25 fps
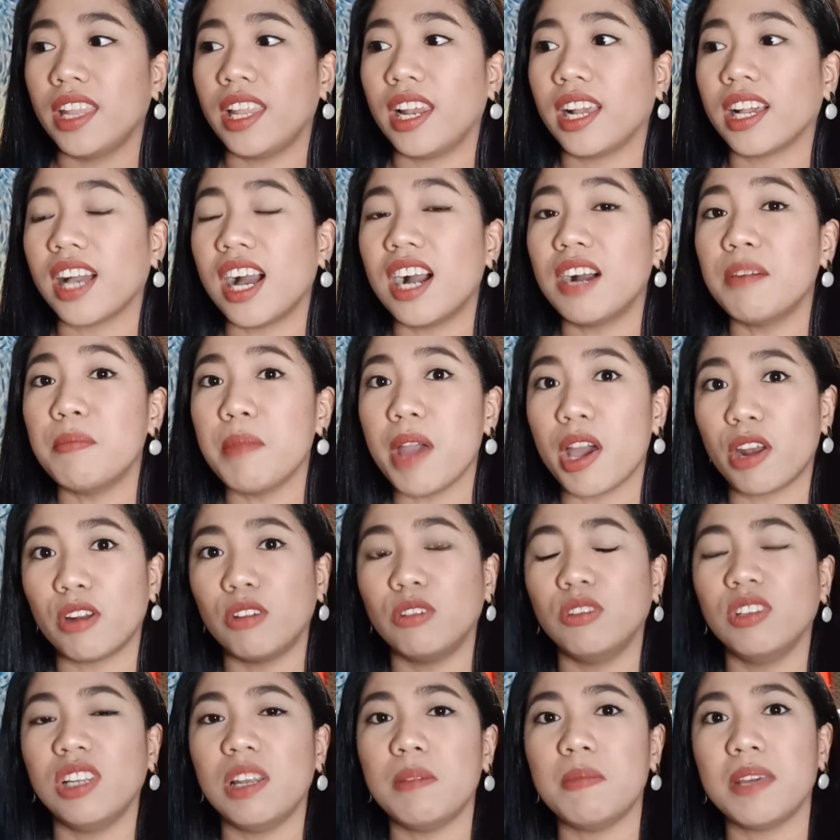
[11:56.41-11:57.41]
Talagang
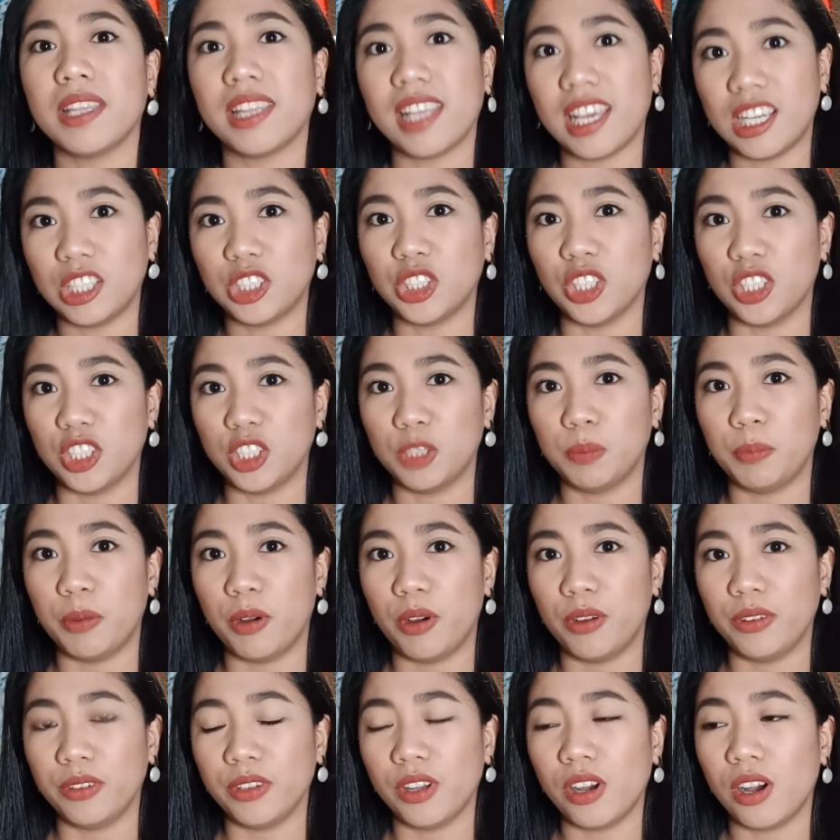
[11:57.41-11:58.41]
merong limitations
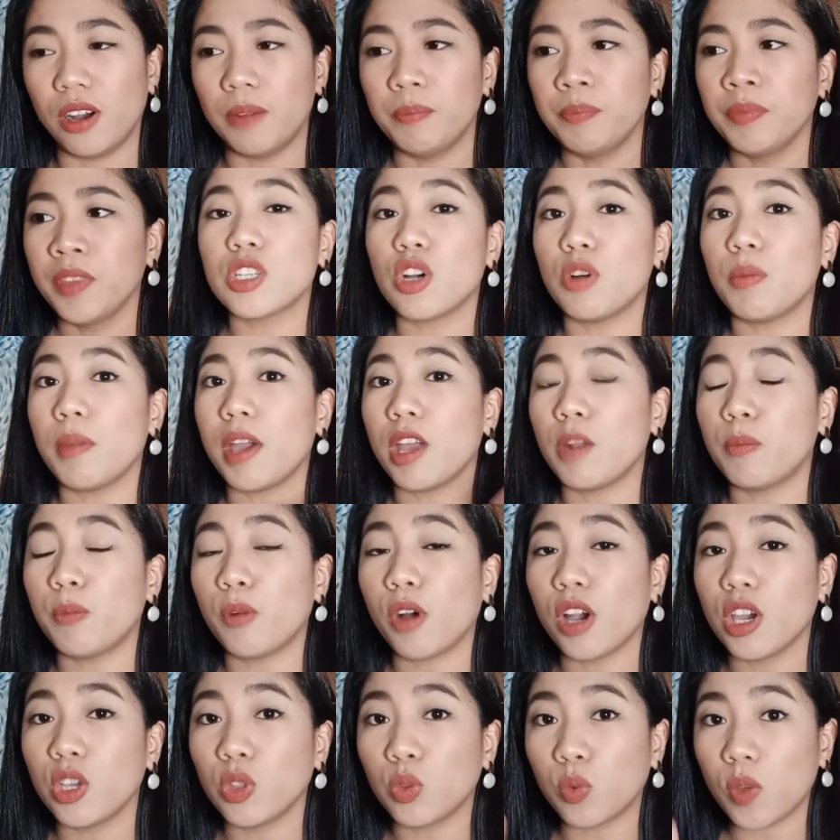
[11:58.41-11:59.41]
po, no? So, meron
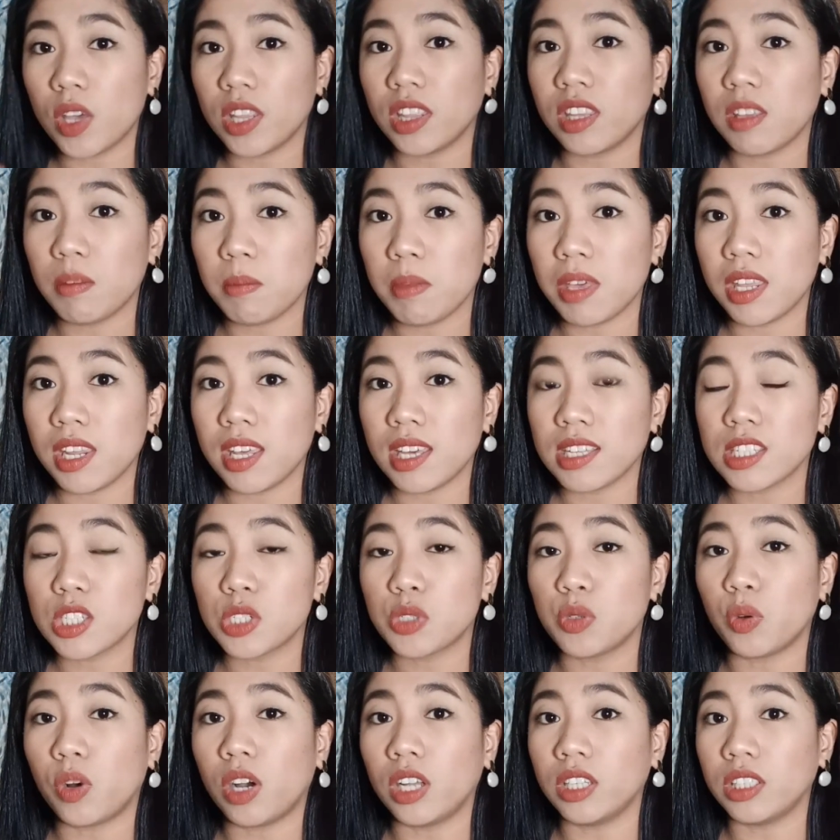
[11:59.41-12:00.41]
po kayong twenty
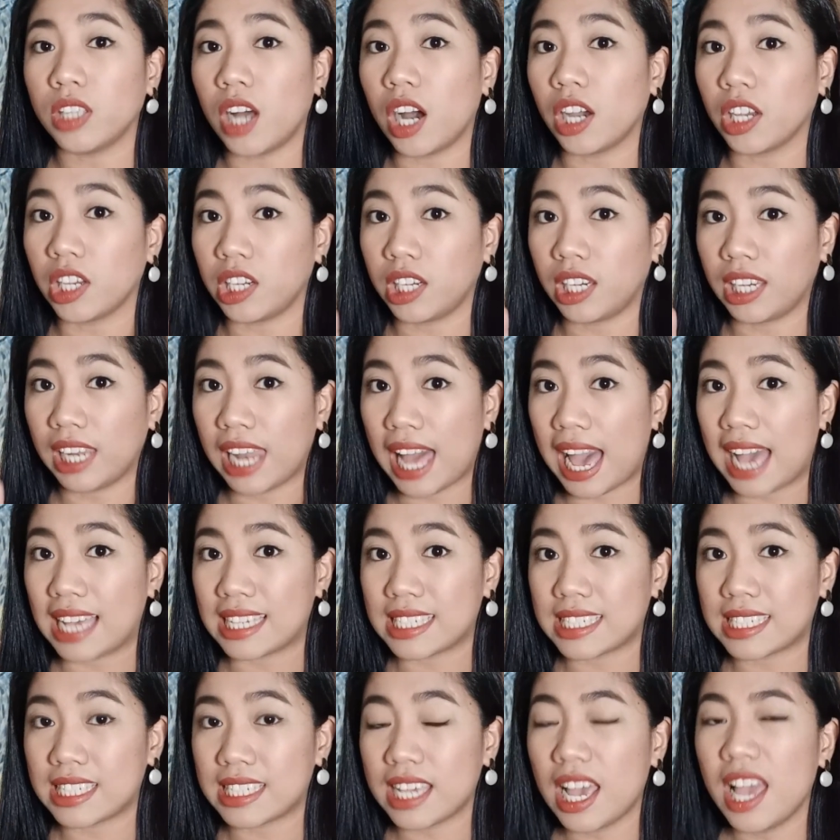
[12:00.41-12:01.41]
minutes to conduct your
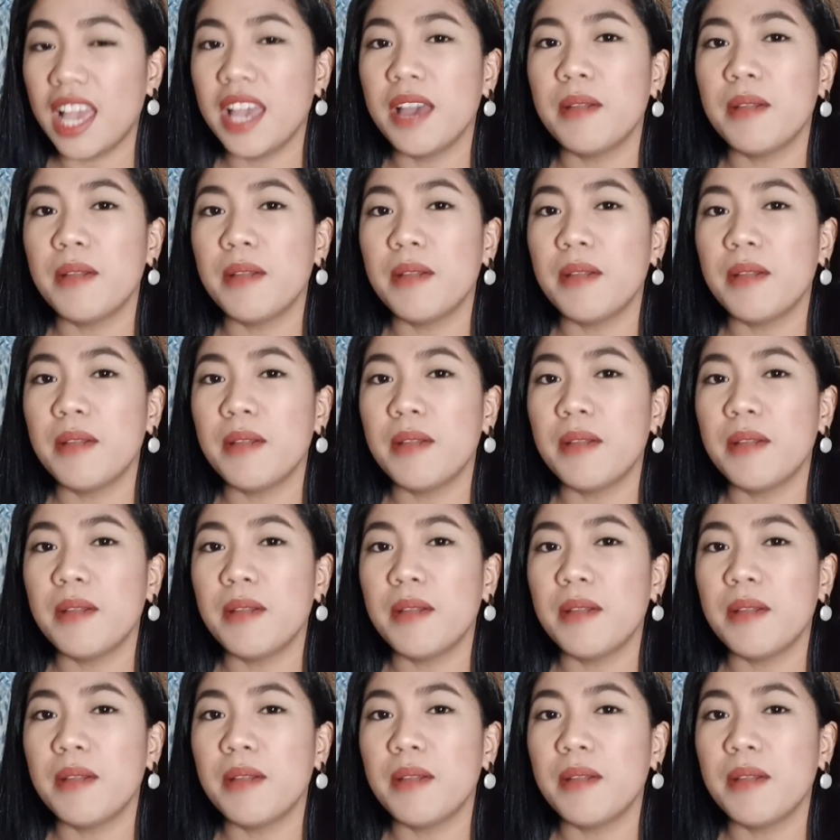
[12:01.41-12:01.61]
class.